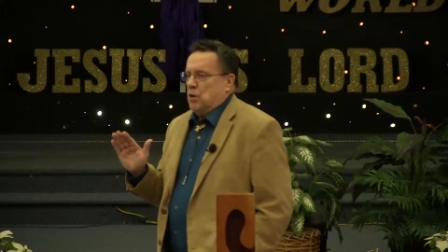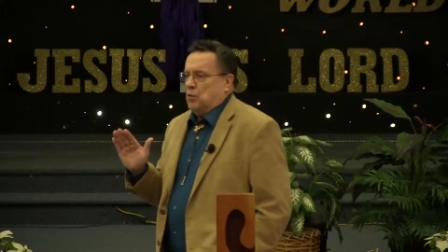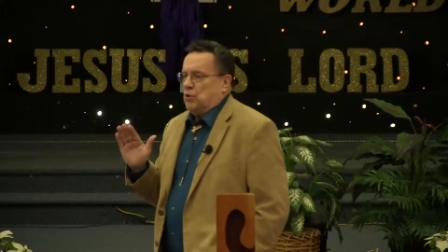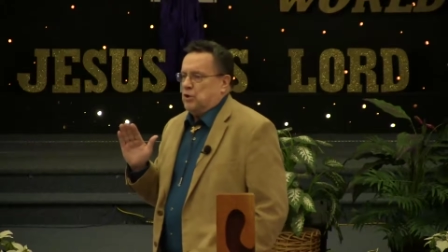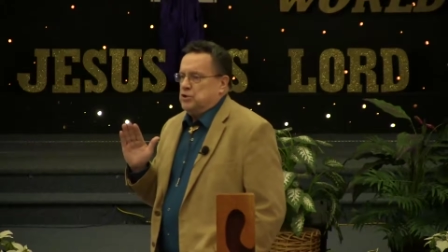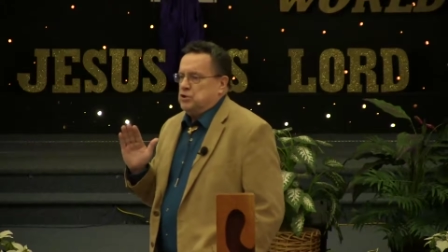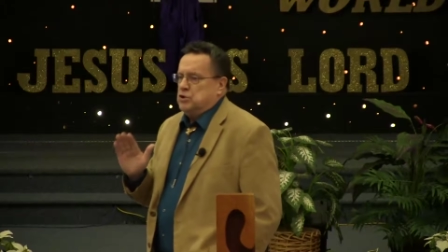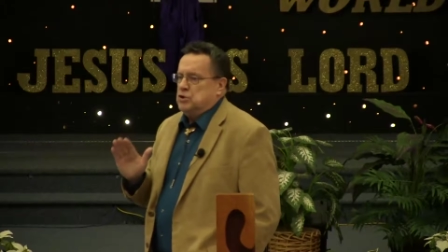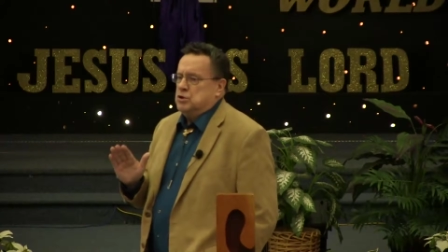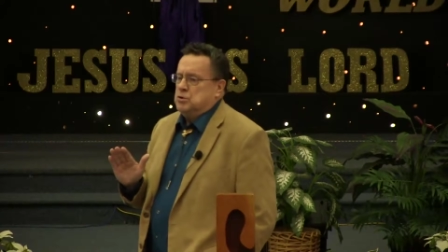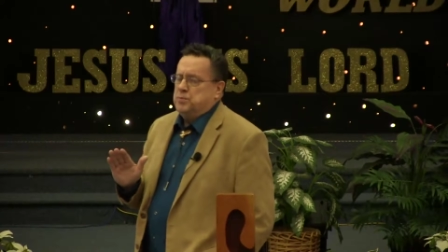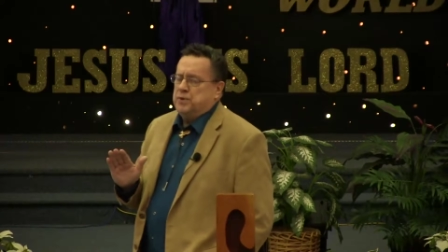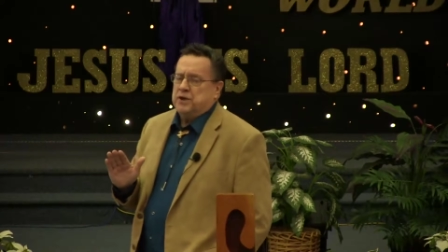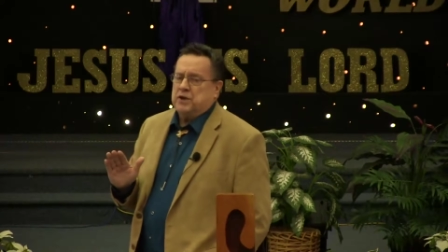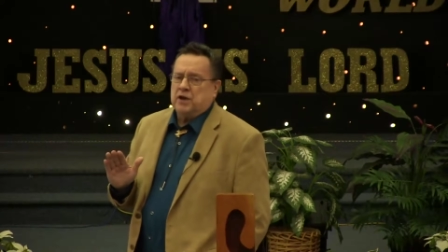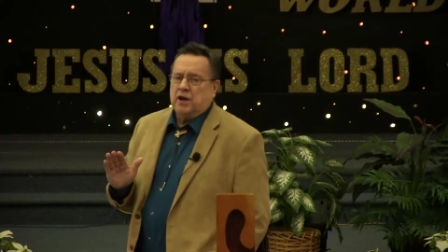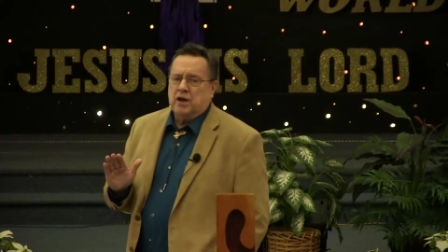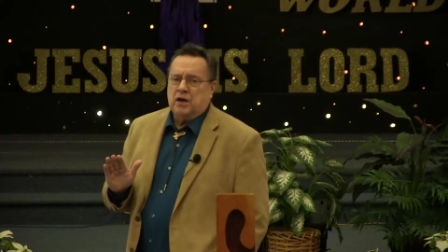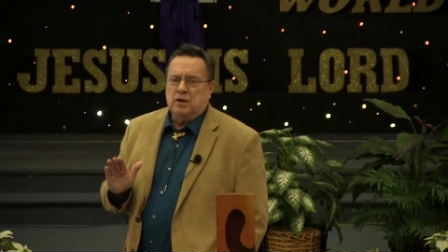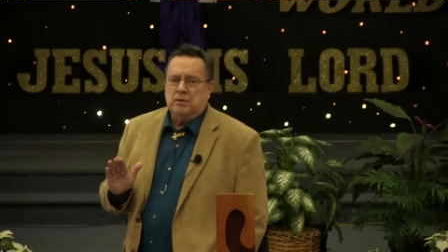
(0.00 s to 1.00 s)
when you
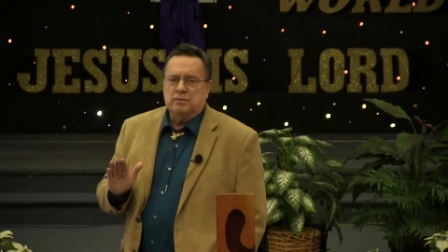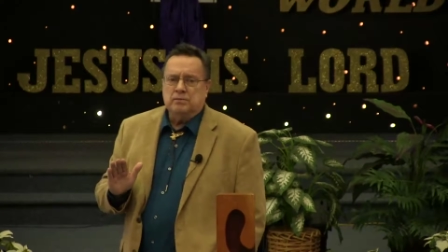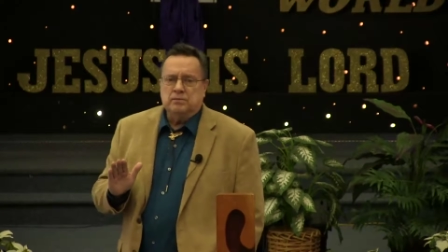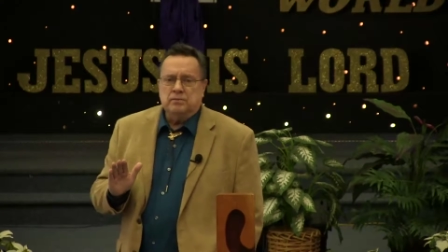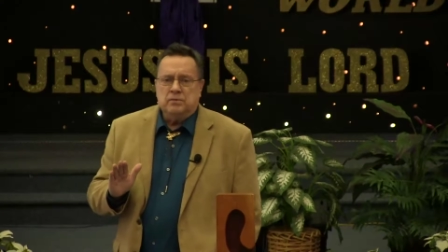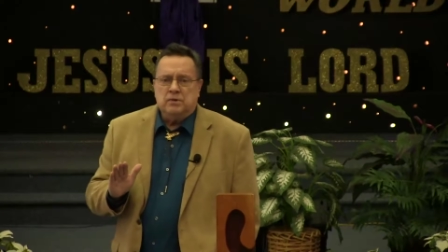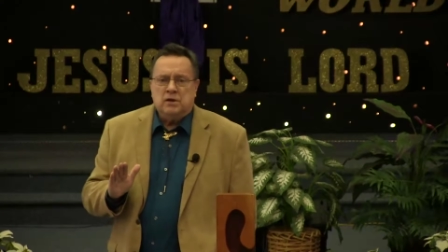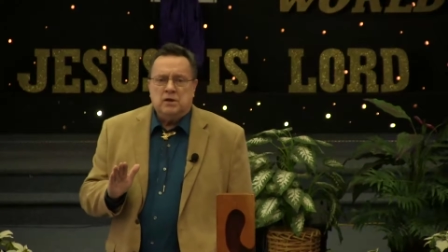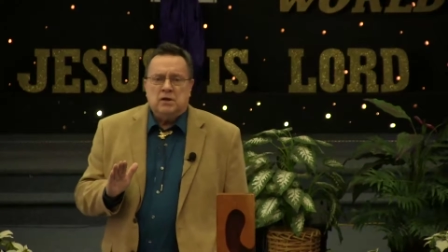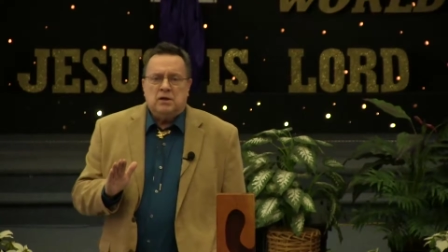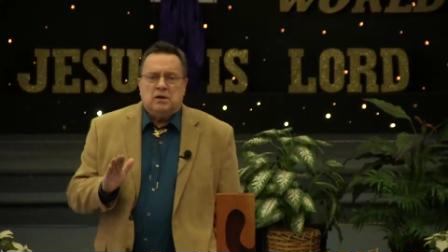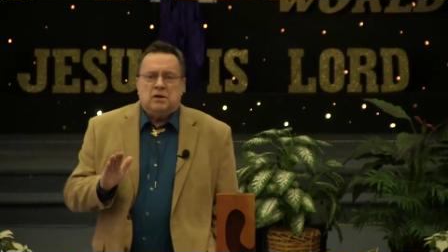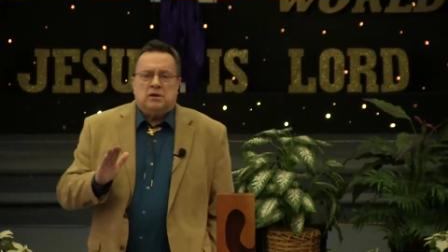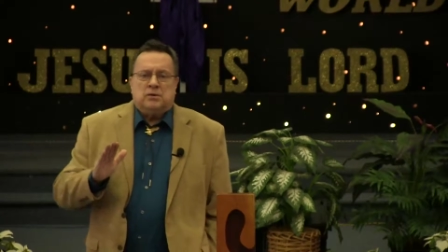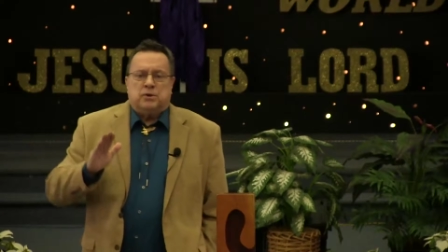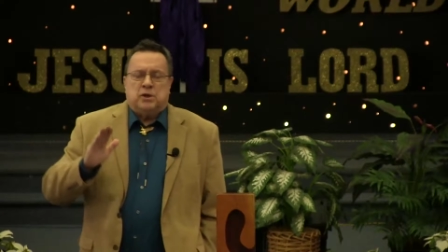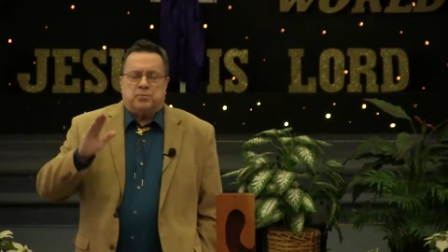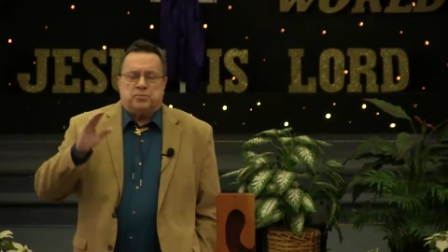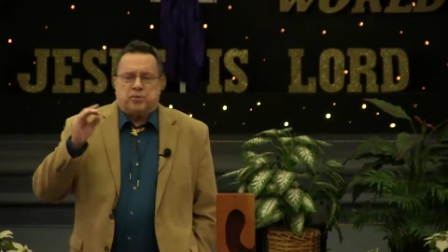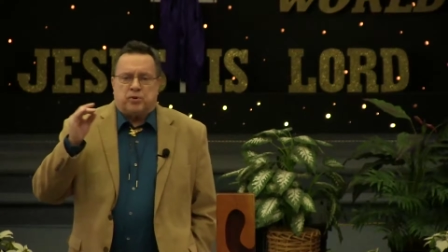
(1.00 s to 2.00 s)
become
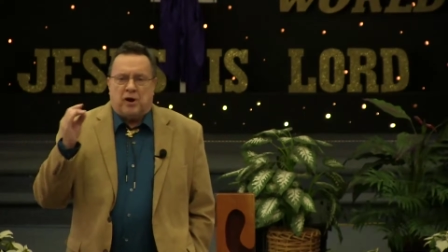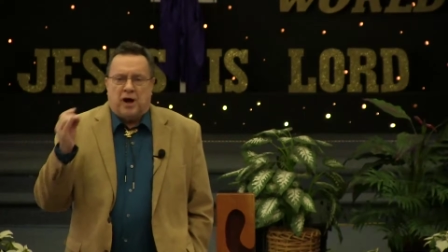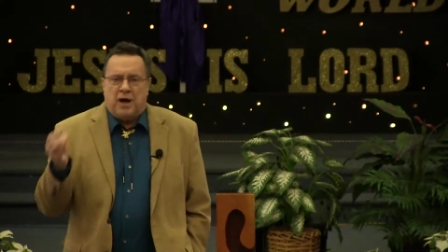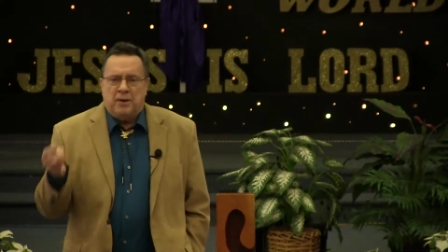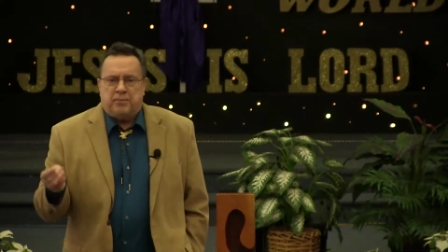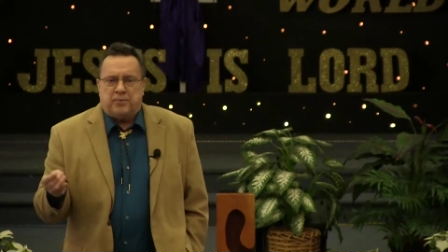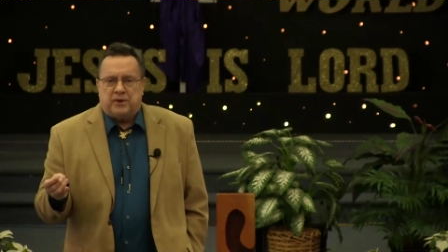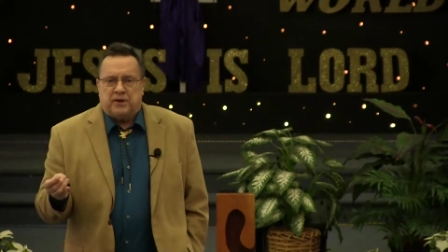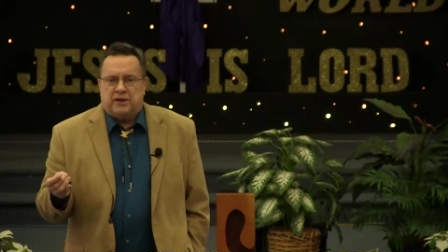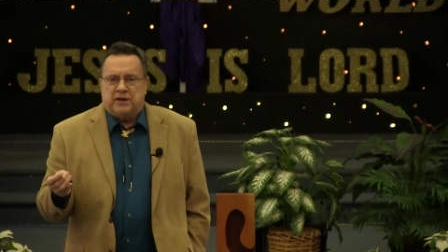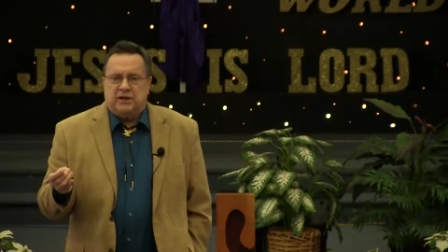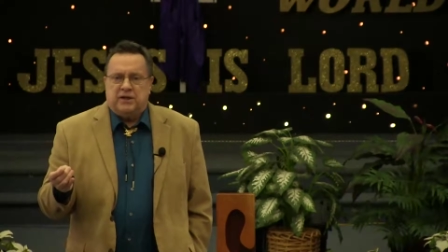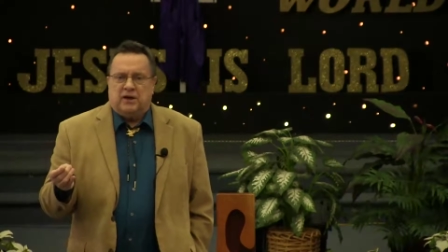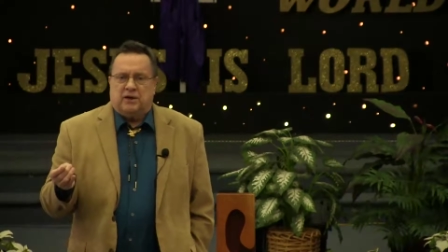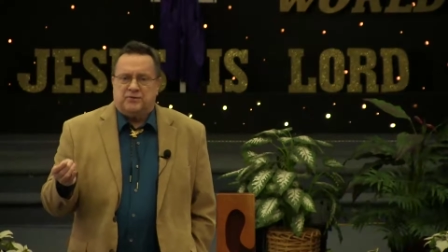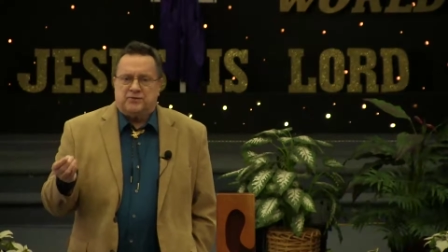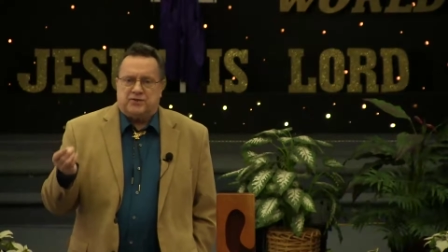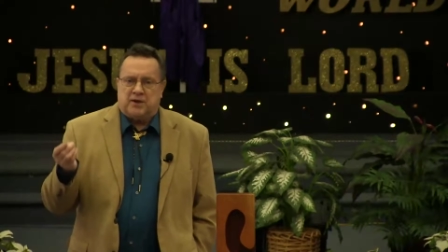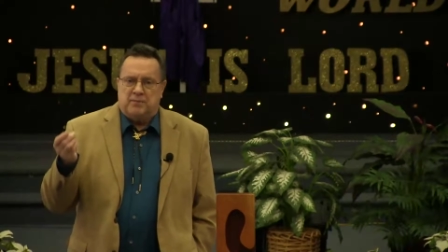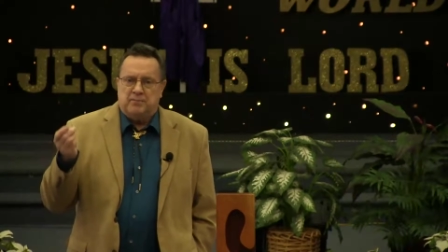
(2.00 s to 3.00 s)
the property
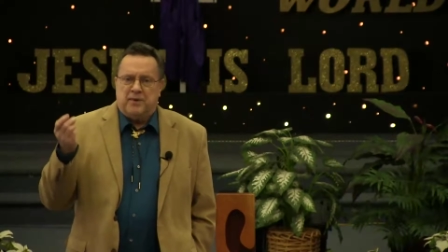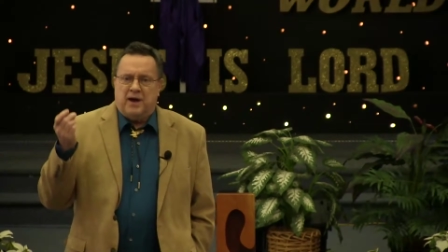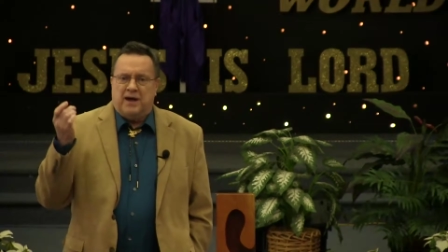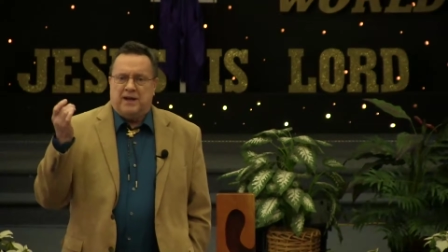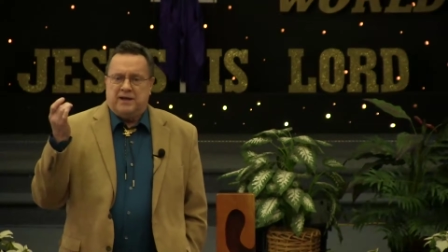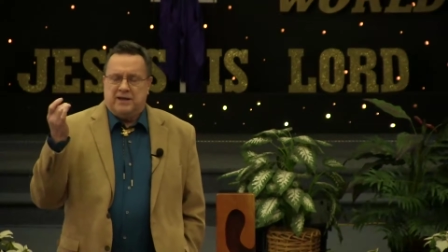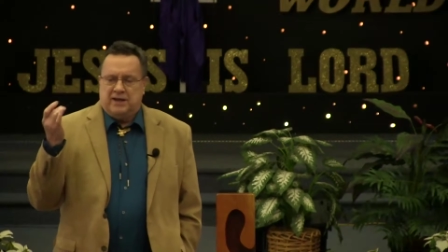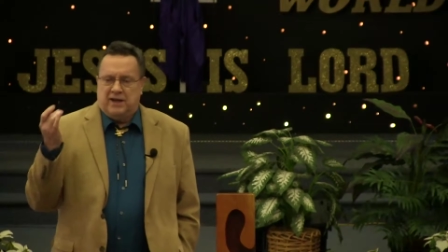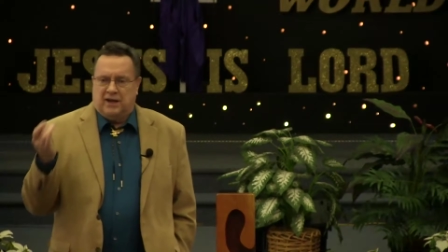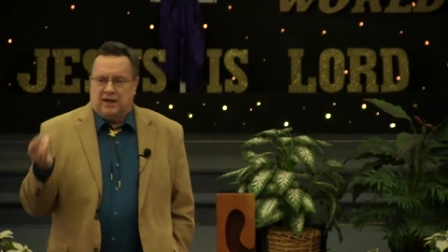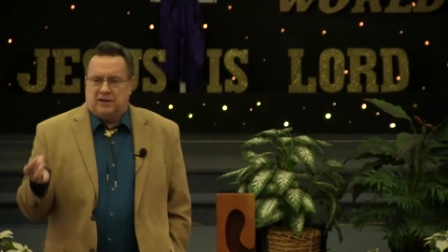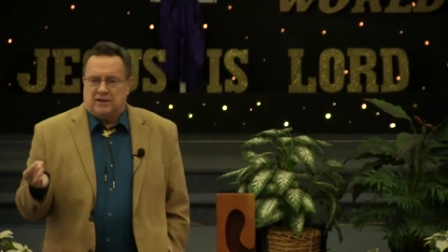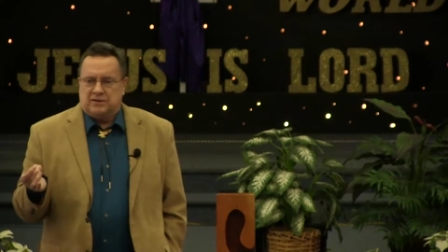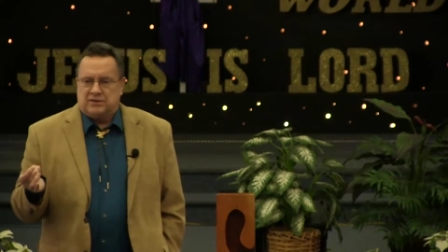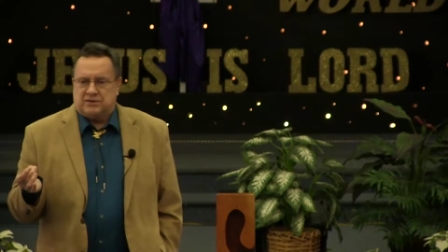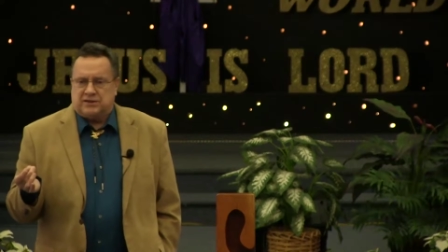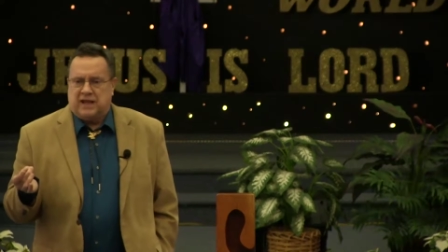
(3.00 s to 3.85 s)
of somebody else,